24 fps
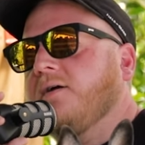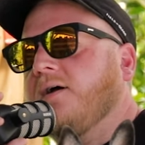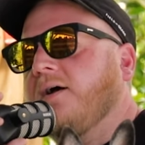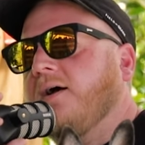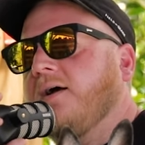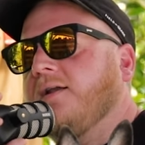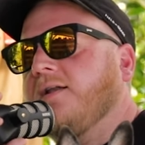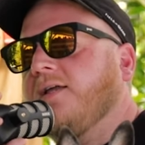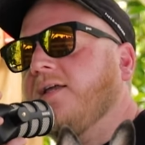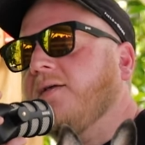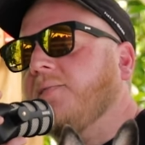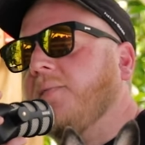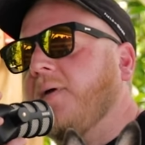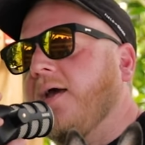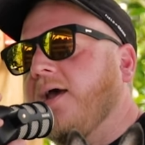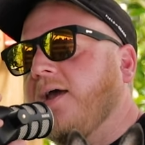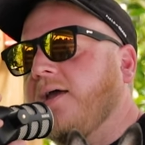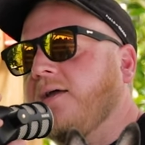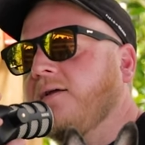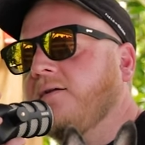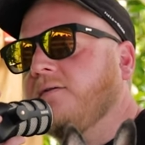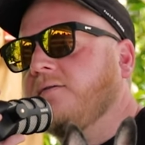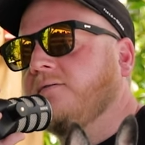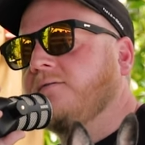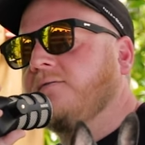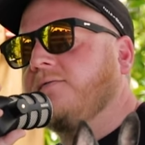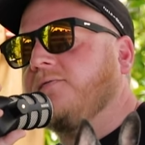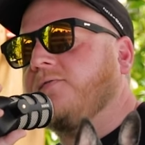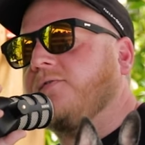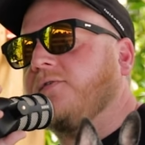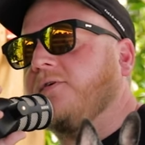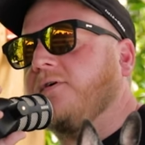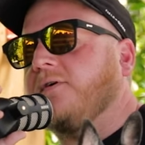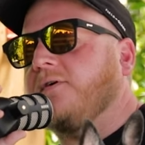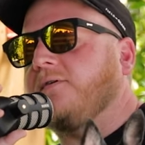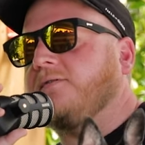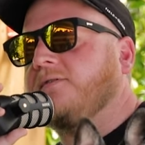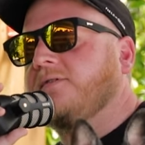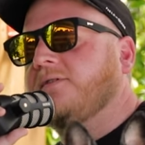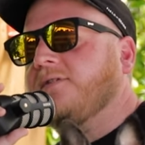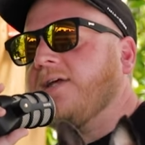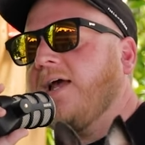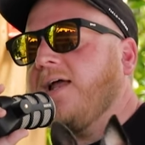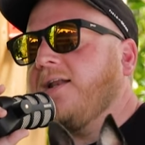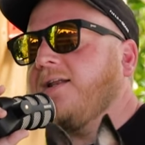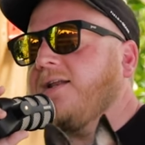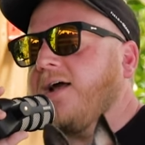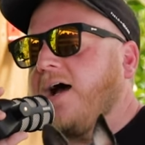on eBay for
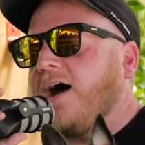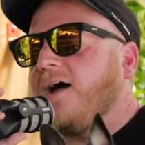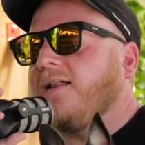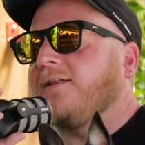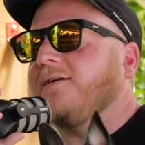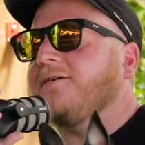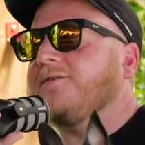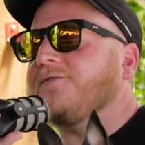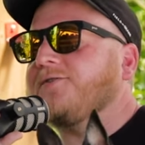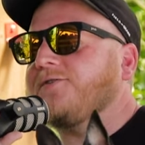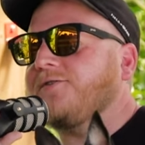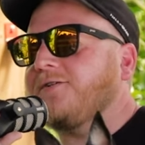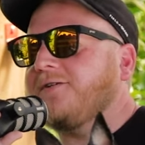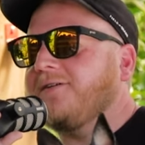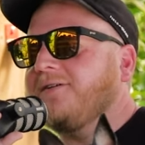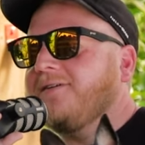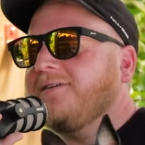ten dollars.